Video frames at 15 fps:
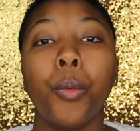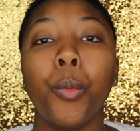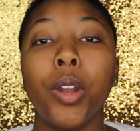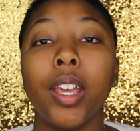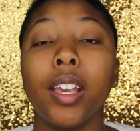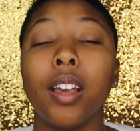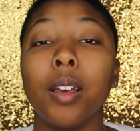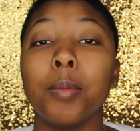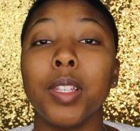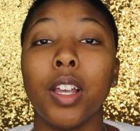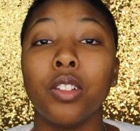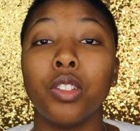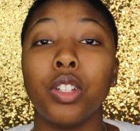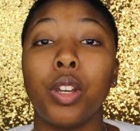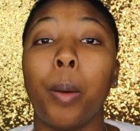When it comes
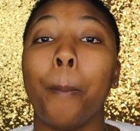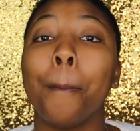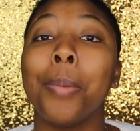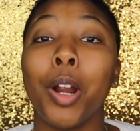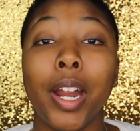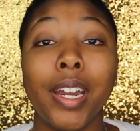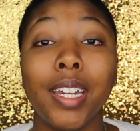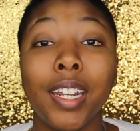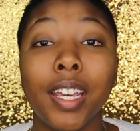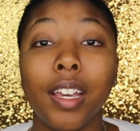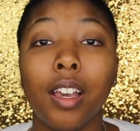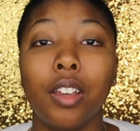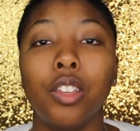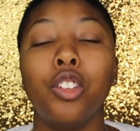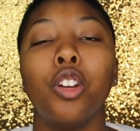down to brightening
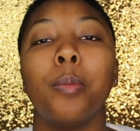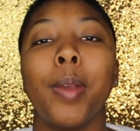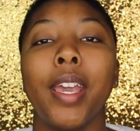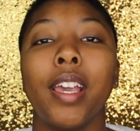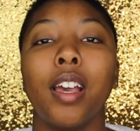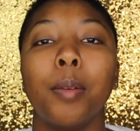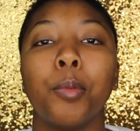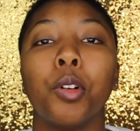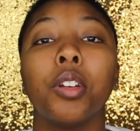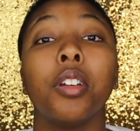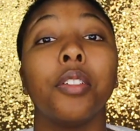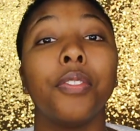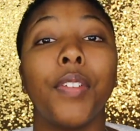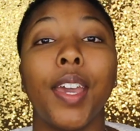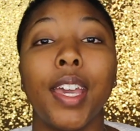your makeup or
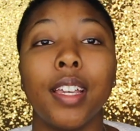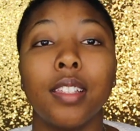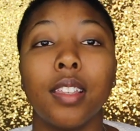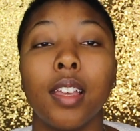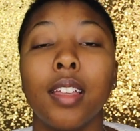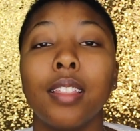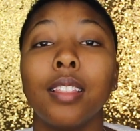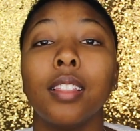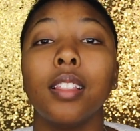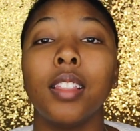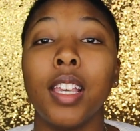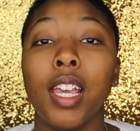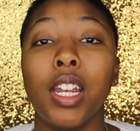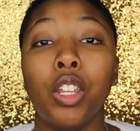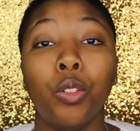your face,
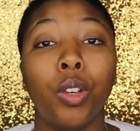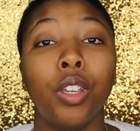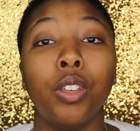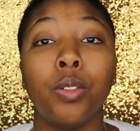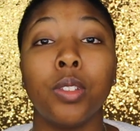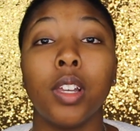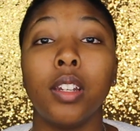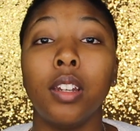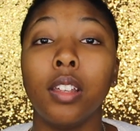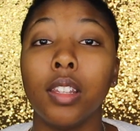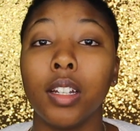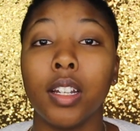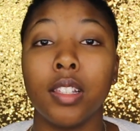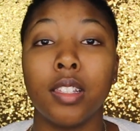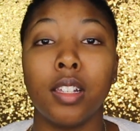then you can use
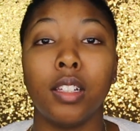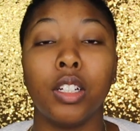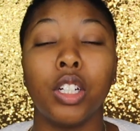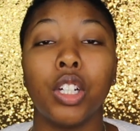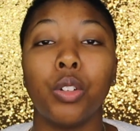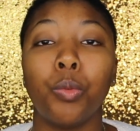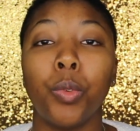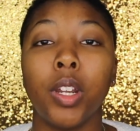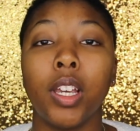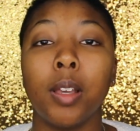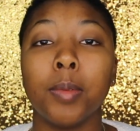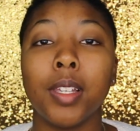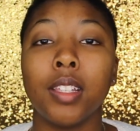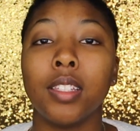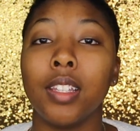another concealer. When it
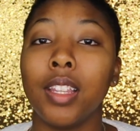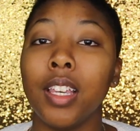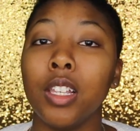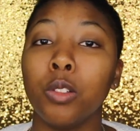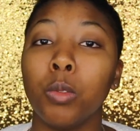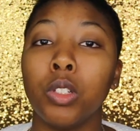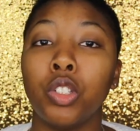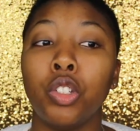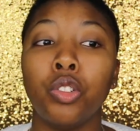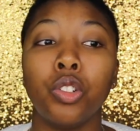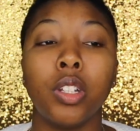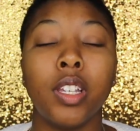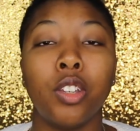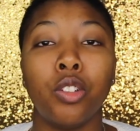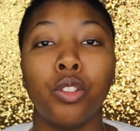comes down to these ones,
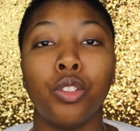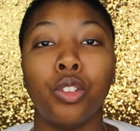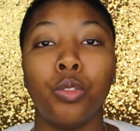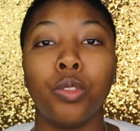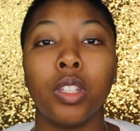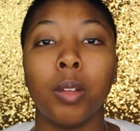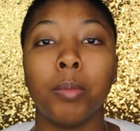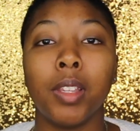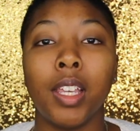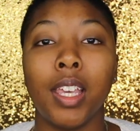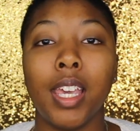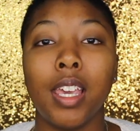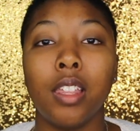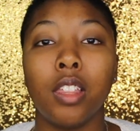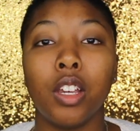usually you'll use something
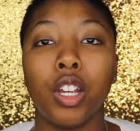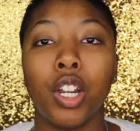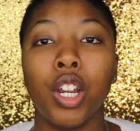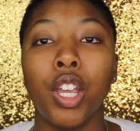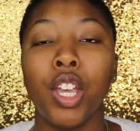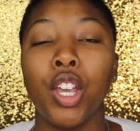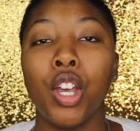either